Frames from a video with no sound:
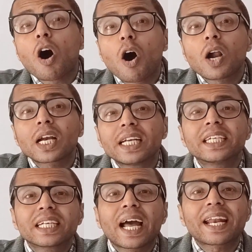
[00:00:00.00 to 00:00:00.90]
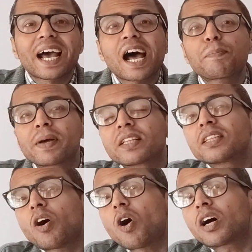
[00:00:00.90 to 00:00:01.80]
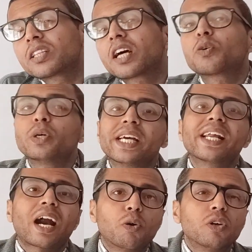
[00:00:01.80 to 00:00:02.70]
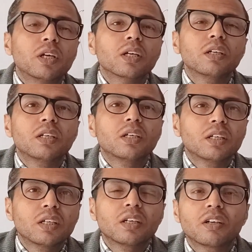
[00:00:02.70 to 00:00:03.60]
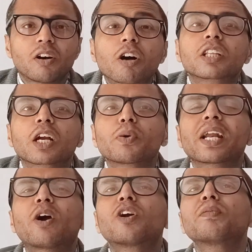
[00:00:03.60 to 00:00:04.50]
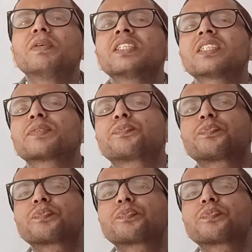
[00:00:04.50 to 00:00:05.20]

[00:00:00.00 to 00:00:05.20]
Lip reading: Or it can happen other way around. Other way around means